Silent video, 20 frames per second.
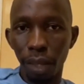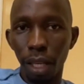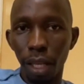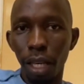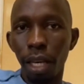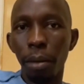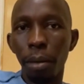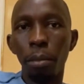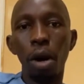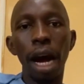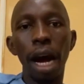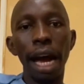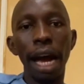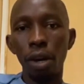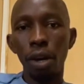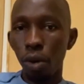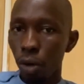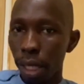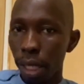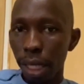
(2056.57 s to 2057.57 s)
where we
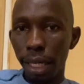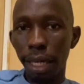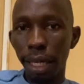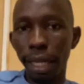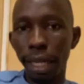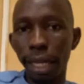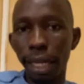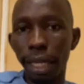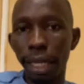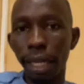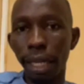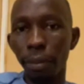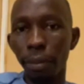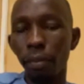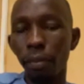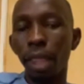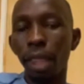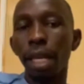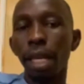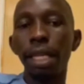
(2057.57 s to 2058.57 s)
suppose forget and credit
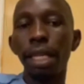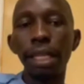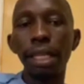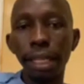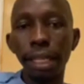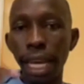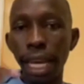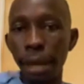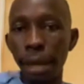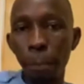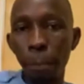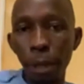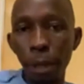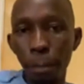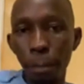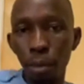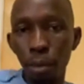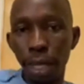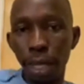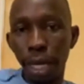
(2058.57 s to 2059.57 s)
for that, people
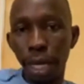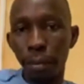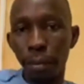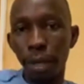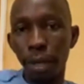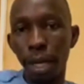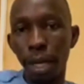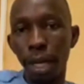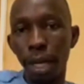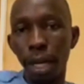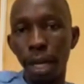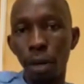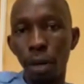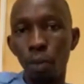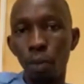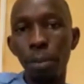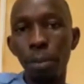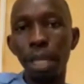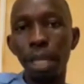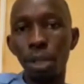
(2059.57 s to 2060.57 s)
that they say no
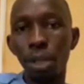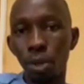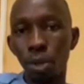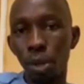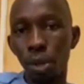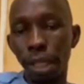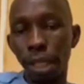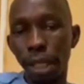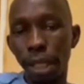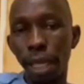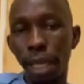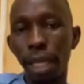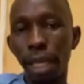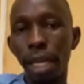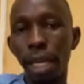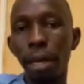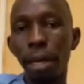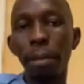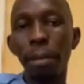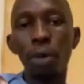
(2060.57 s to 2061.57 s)
mix football
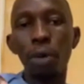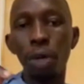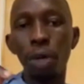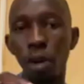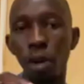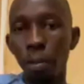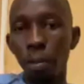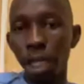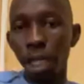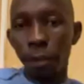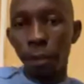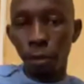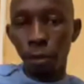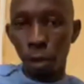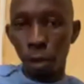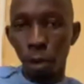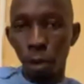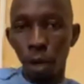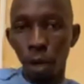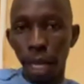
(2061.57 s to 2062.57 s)
and politics.
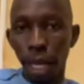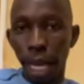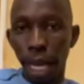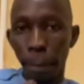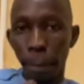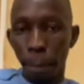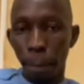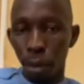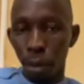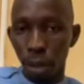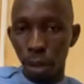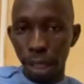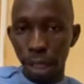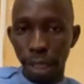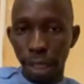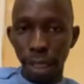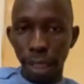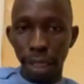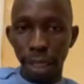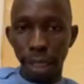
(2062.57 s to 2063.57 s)
But
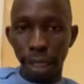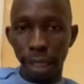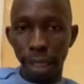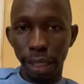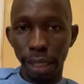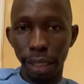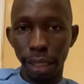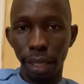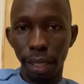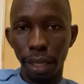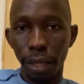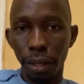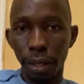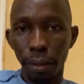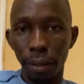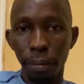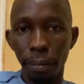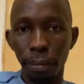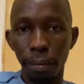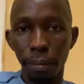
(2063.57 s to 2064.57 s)
ironically again,
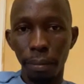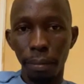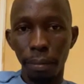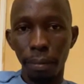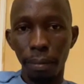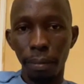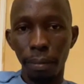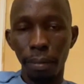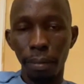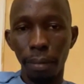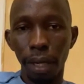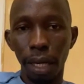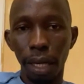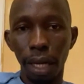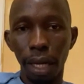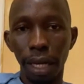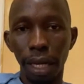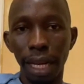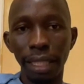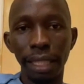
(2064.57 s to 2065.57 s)
the same people
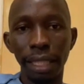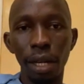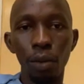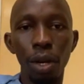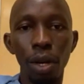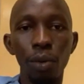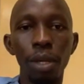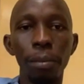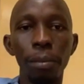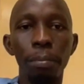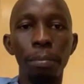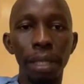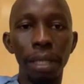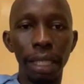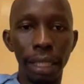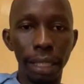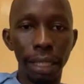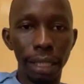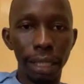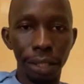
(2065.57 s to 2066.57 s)
them, where they
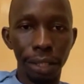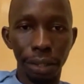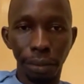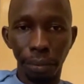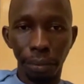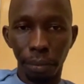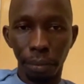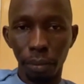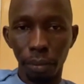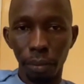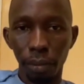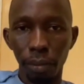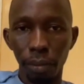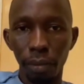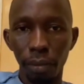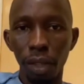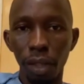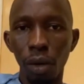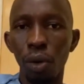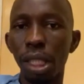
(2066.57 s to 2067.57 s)
talk say,
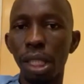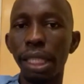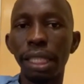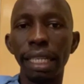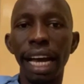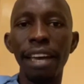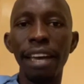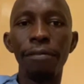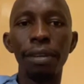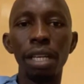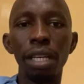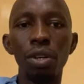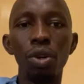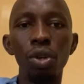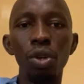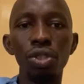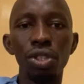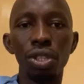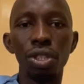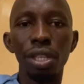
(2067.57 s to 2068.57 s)
make we not mix football
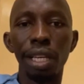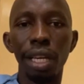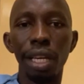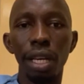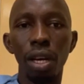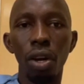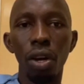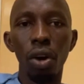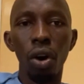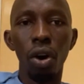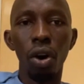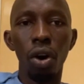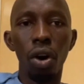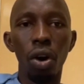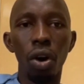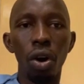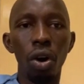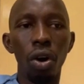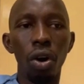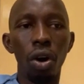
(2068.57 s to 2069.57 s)
and
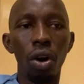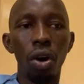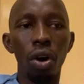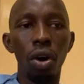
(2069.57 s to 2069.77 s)
politics.